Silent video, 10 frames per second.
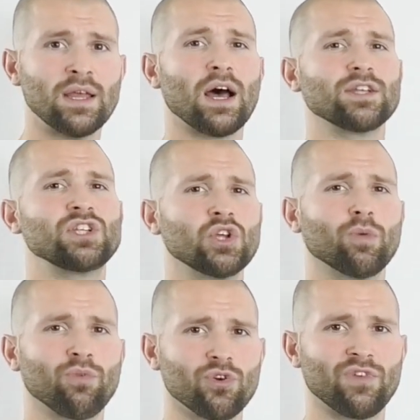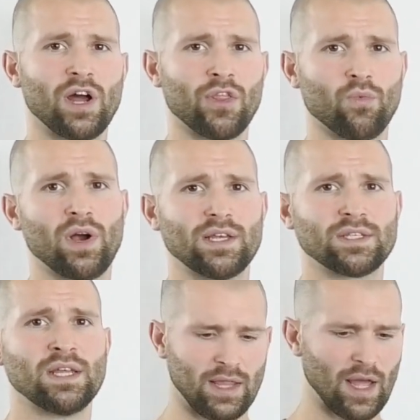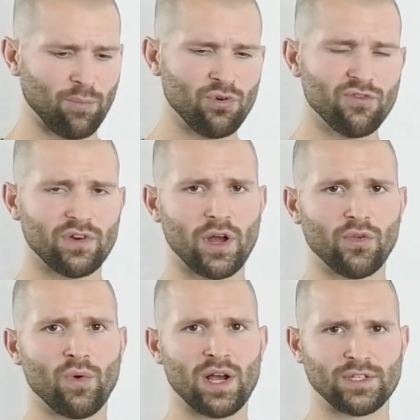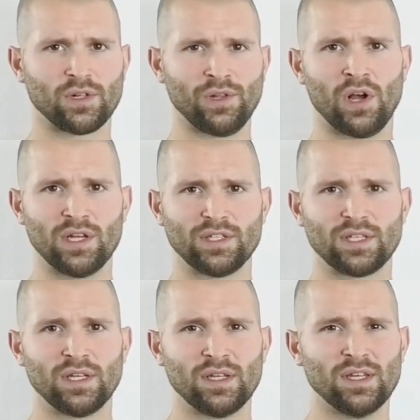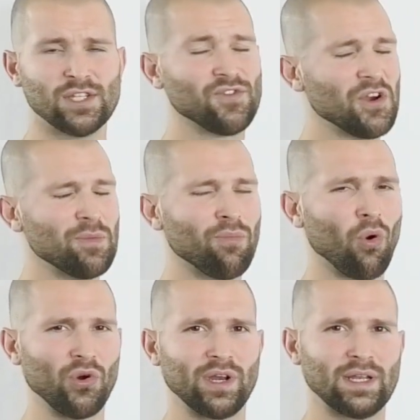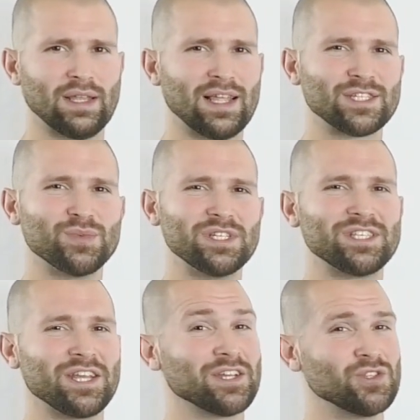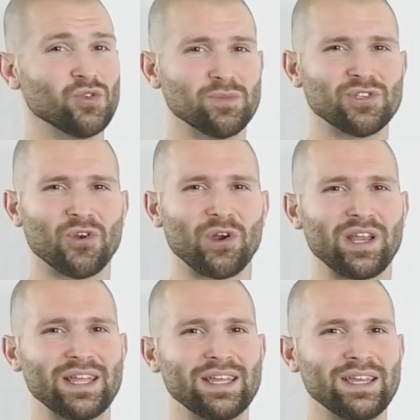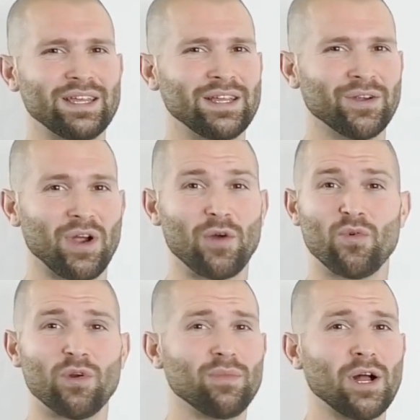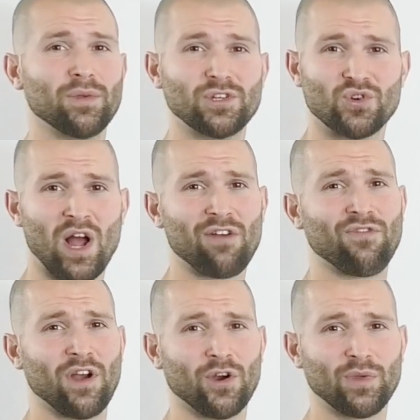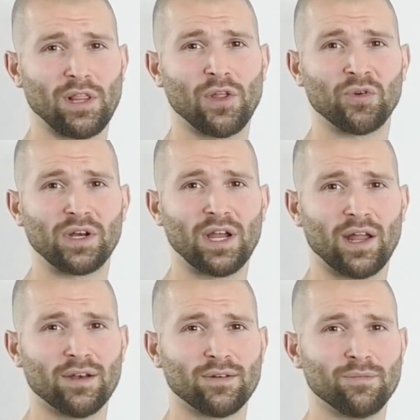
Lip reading: until proven otherwise. And that proven otherwise clause is very important, lest we sink into absurdity. Right? We wouldn't be able to dry fire with a loaded gun,